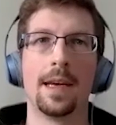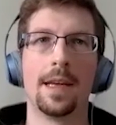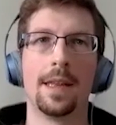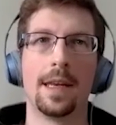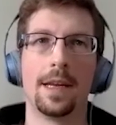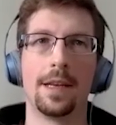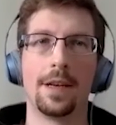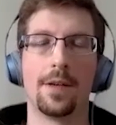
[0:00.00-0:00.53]

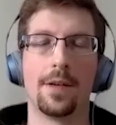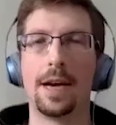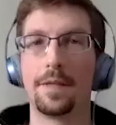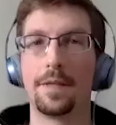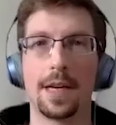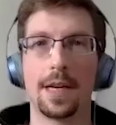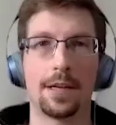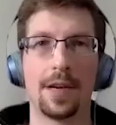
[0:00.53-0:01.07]
And then,
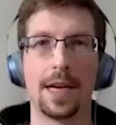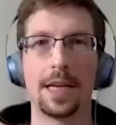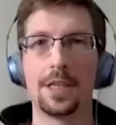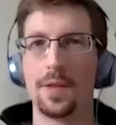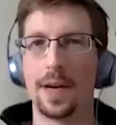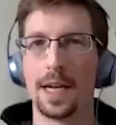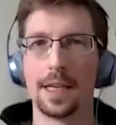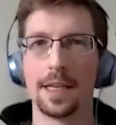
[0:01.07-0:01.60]
after I
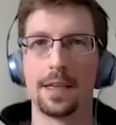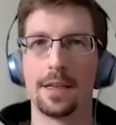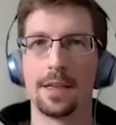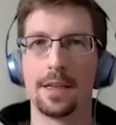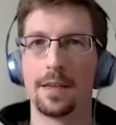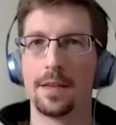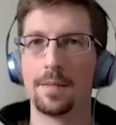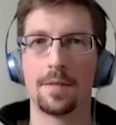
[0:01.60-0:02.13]
graduated
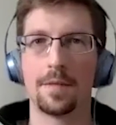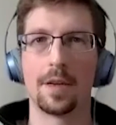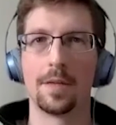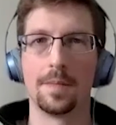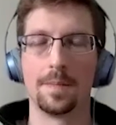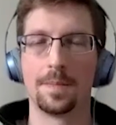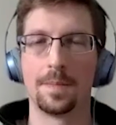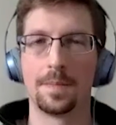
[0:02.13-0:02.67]

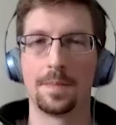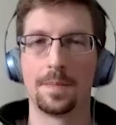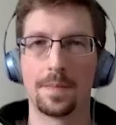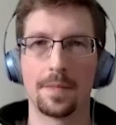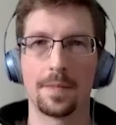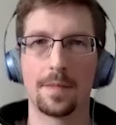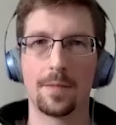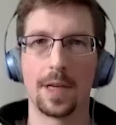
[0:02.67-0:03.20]
from
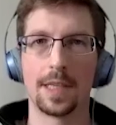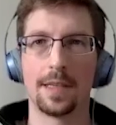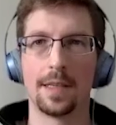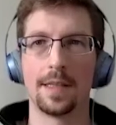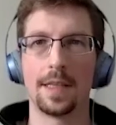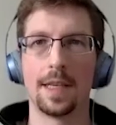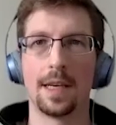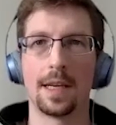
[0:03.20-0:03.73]

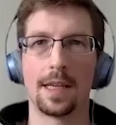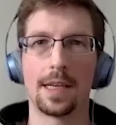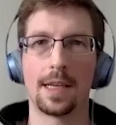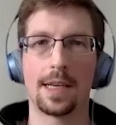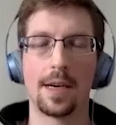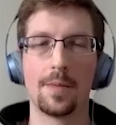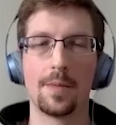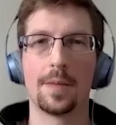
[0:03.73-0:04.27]
residency, I think a
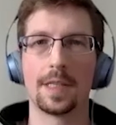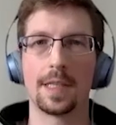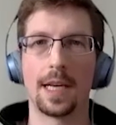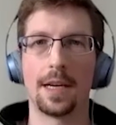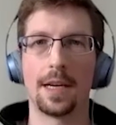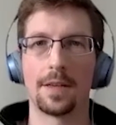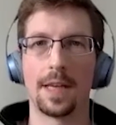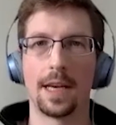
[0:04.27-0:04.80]
couple of months
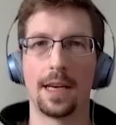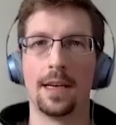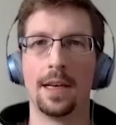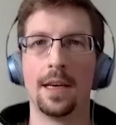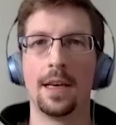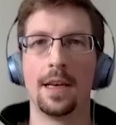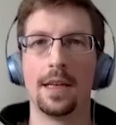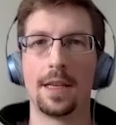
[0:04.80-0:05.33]
later, they
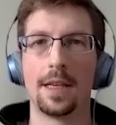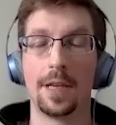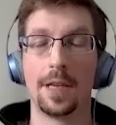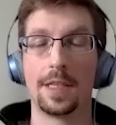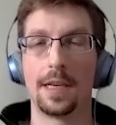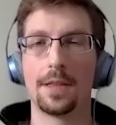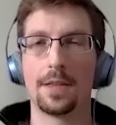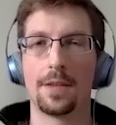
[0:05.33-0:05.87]

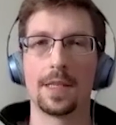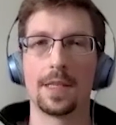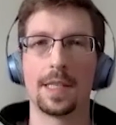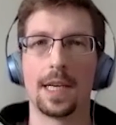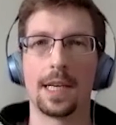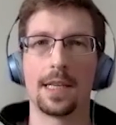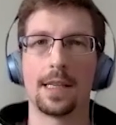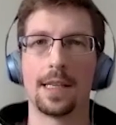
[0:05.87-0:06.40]
reached out to us
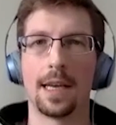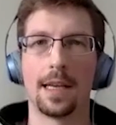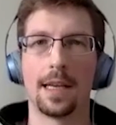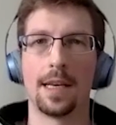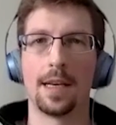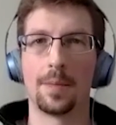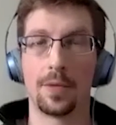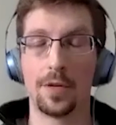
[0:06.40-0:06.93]
saying that
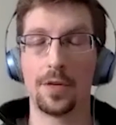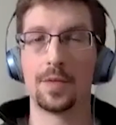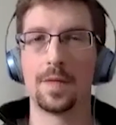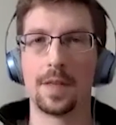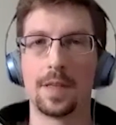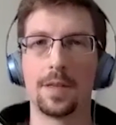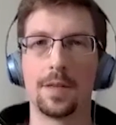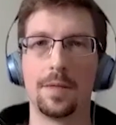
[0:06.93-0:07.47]
they
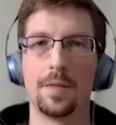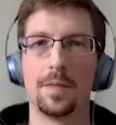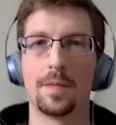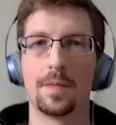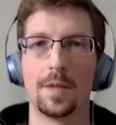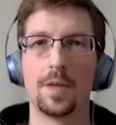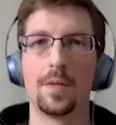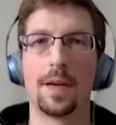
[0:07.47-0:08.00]
approved two
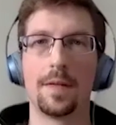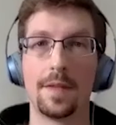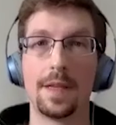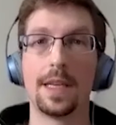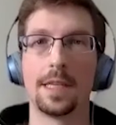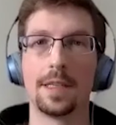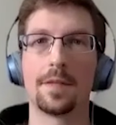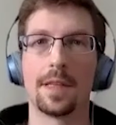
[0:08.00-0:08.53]

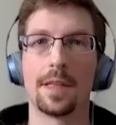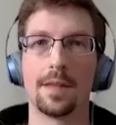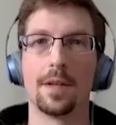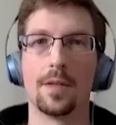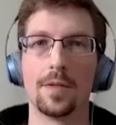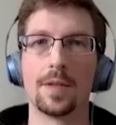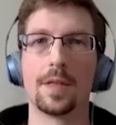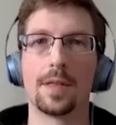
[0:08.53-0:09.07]
FTEs for
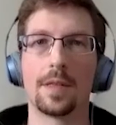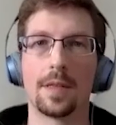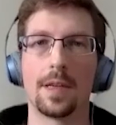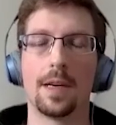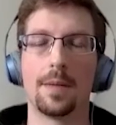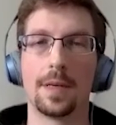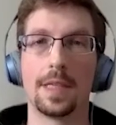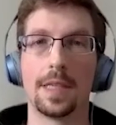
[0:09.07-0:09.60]
those
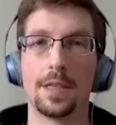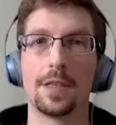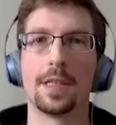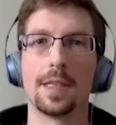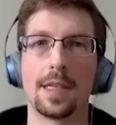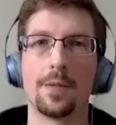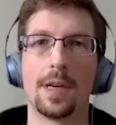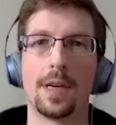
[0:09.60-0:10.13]
positions
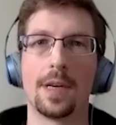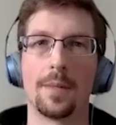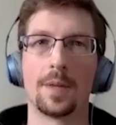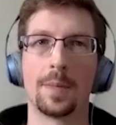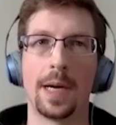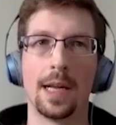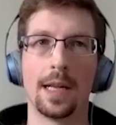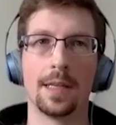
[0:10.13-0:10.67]
that we helped
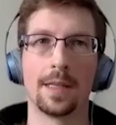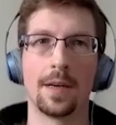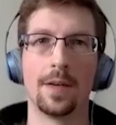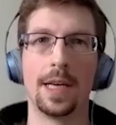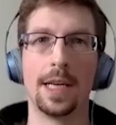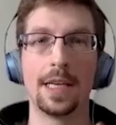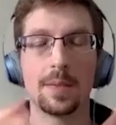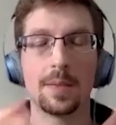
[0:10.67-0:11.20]
pilot. So
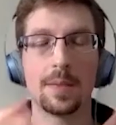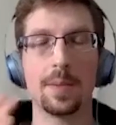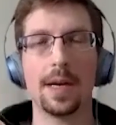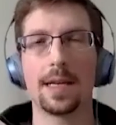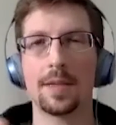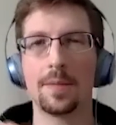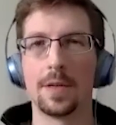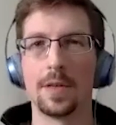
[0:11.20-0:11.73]
it is
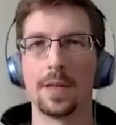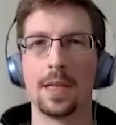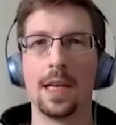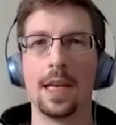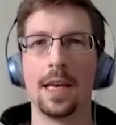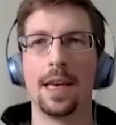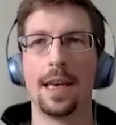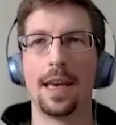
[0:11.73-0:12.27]
possible.
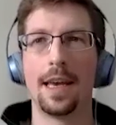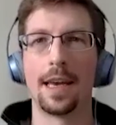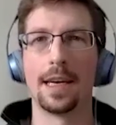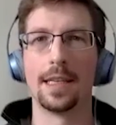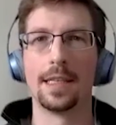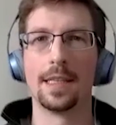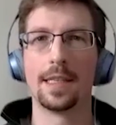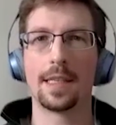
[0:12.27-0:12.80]

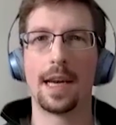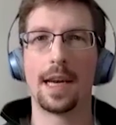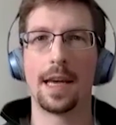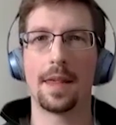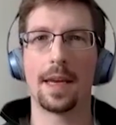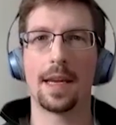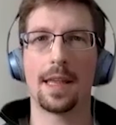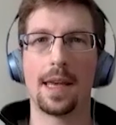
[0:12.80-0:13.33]
And I
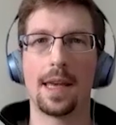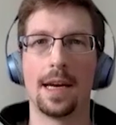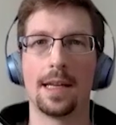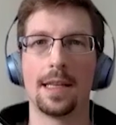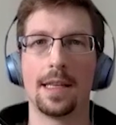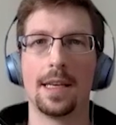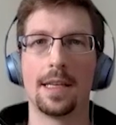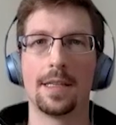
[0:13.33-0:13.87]
think
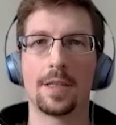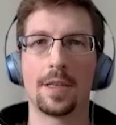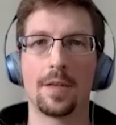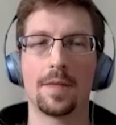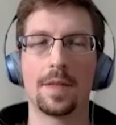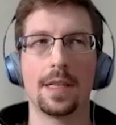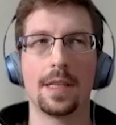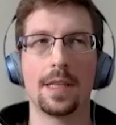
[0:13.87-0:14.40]
that it
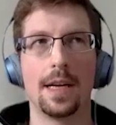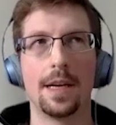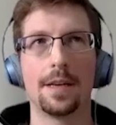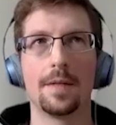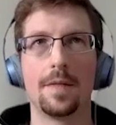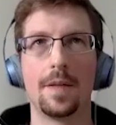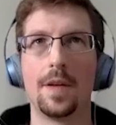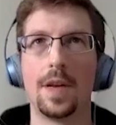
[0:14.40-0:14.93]
serves a lot
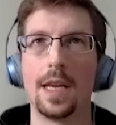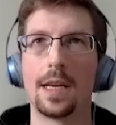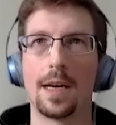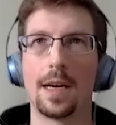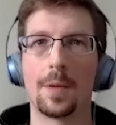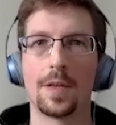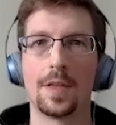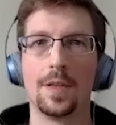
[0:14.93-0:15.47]
of unique
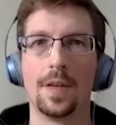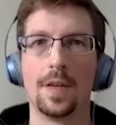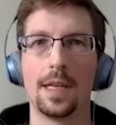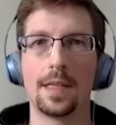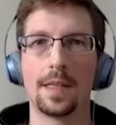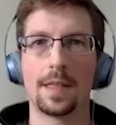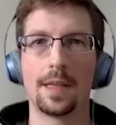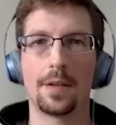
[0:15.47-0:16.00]

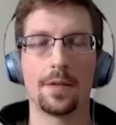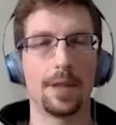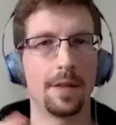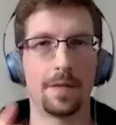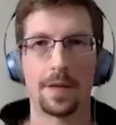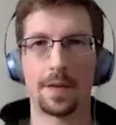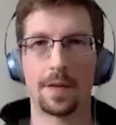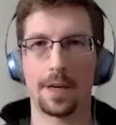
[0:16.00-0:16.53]
opportunities, not only
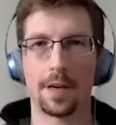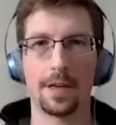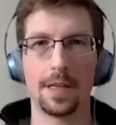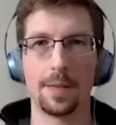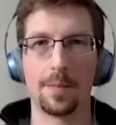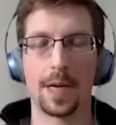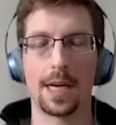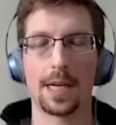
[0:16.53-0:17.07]
for
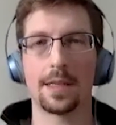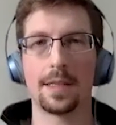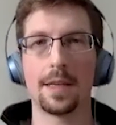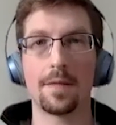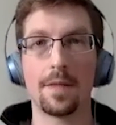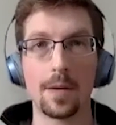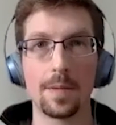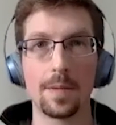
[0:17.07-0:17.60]
currently
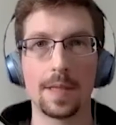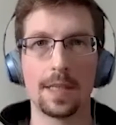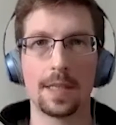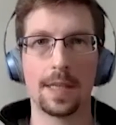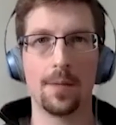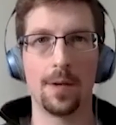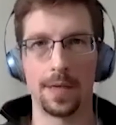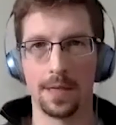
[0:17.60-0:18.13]
practicing pharmacists
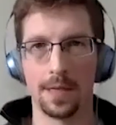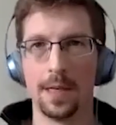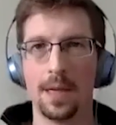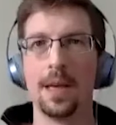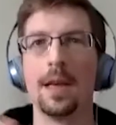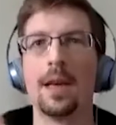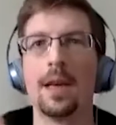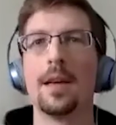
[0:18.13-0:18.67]
that want to
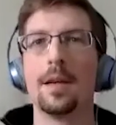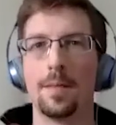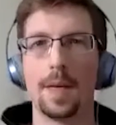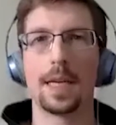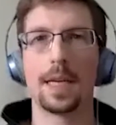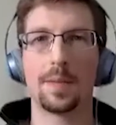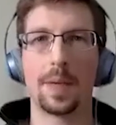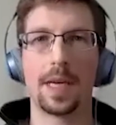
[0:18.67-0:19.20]

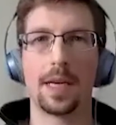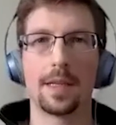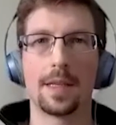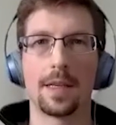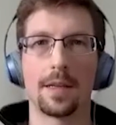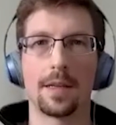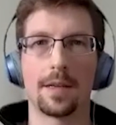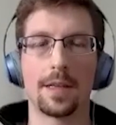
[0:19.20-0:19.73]
expand
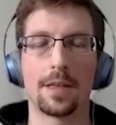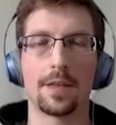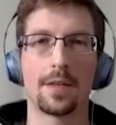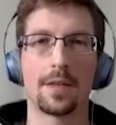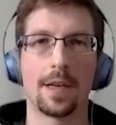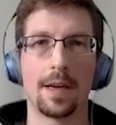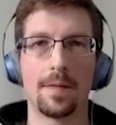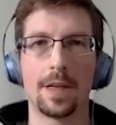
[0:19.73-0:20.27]
their
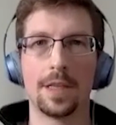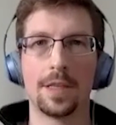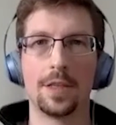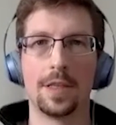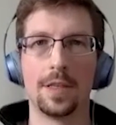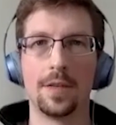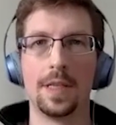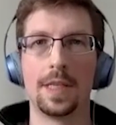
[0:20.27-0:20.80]
clinical coverage
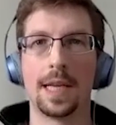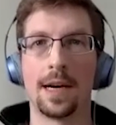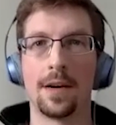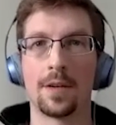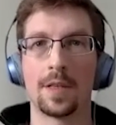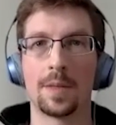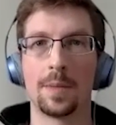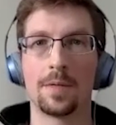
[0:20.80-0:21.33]
and do these
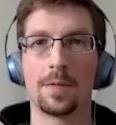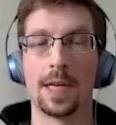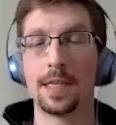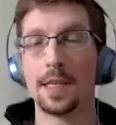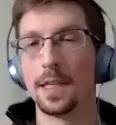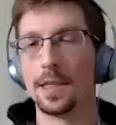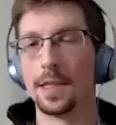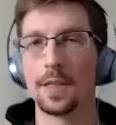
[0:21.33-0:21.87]
hours, but
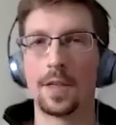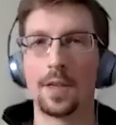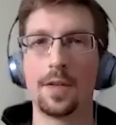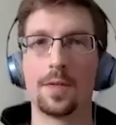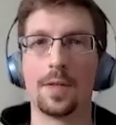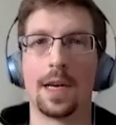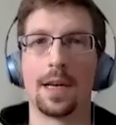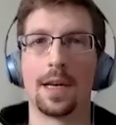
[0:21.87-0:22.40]
residents
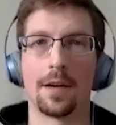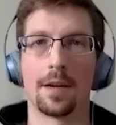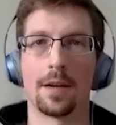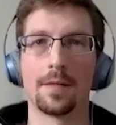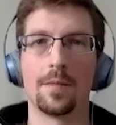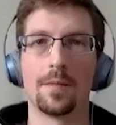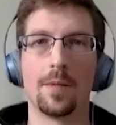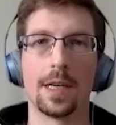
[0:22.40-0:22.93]
too that
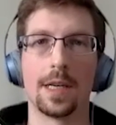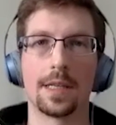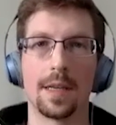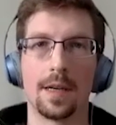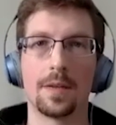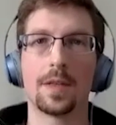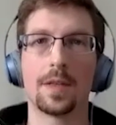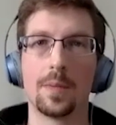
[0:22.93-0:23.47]
are wanting to
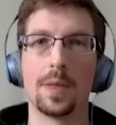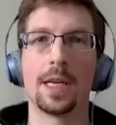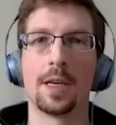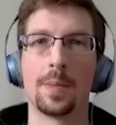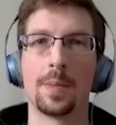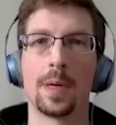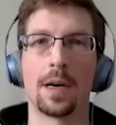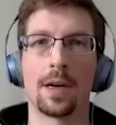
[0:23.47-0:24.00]
also play a
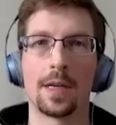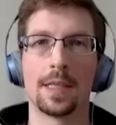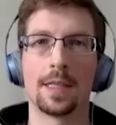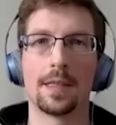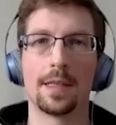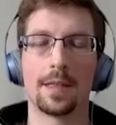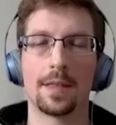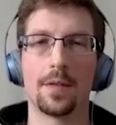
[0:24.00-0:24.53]
part.
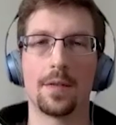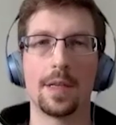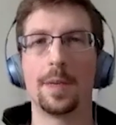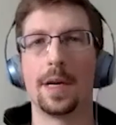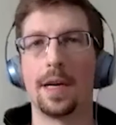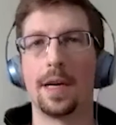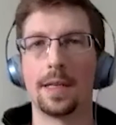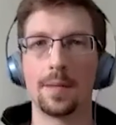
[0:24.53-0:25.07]
It's totally
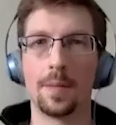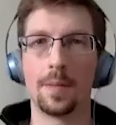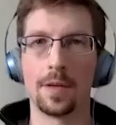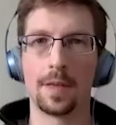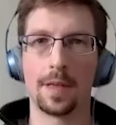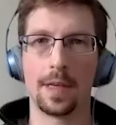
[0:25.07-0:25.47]
possible.